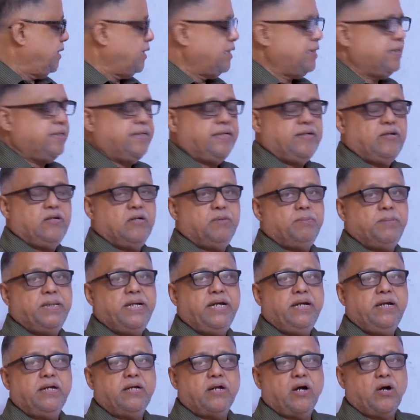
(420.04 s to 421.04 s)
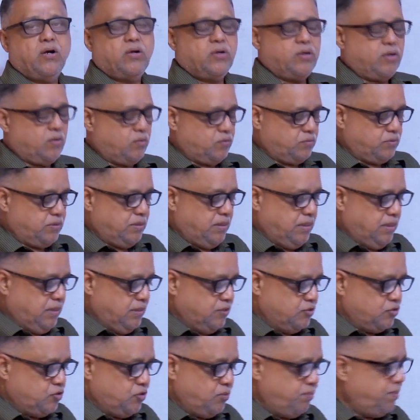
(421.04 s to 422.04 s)
and D will be knocked out.
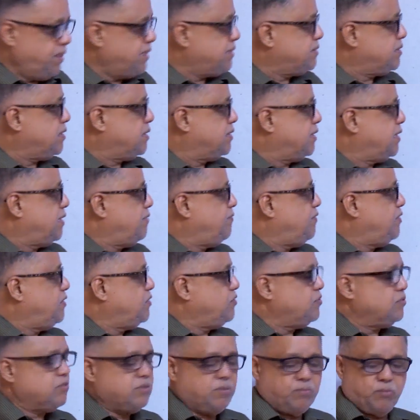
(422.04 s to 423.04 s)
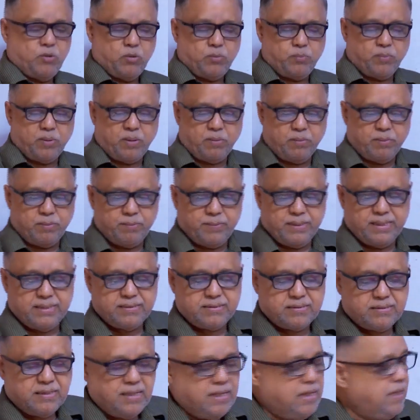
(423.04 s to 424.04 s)
So based on that we will do some more problem
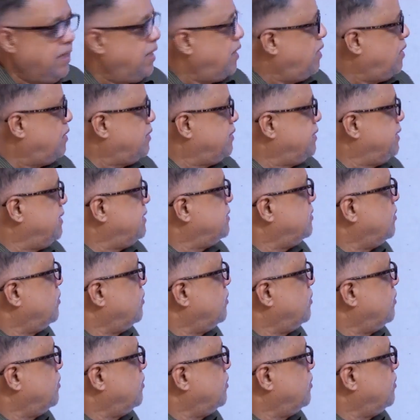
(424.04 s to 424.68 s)
based on this